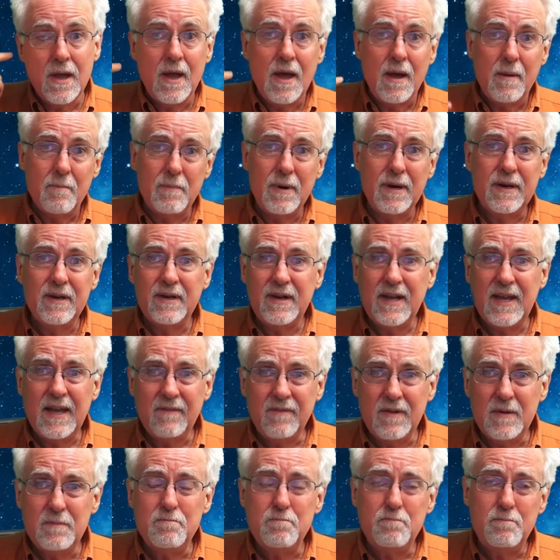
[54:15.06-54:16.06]
But an
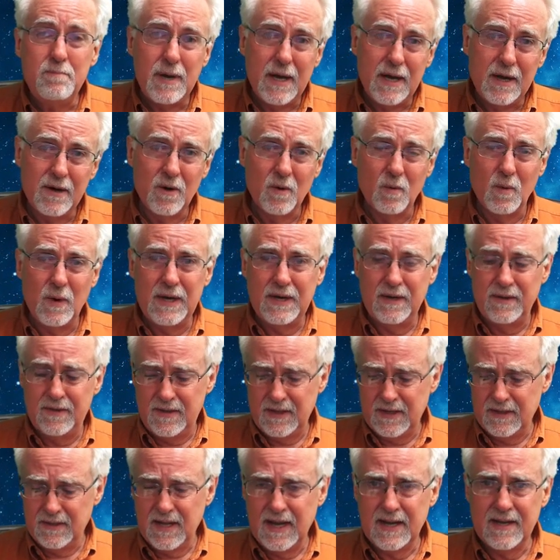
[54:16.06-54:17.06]
even better way to
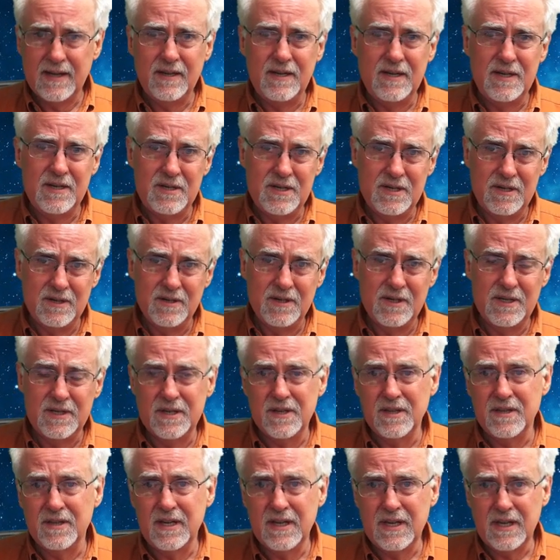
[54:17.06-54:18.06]
think like an engineer is to
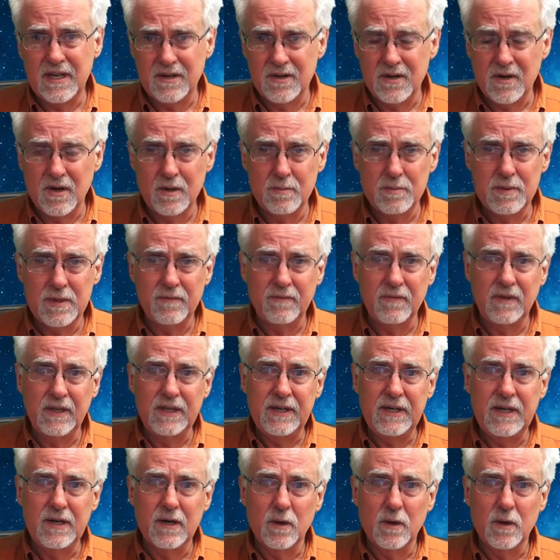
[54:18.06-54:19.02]
think in terms of linear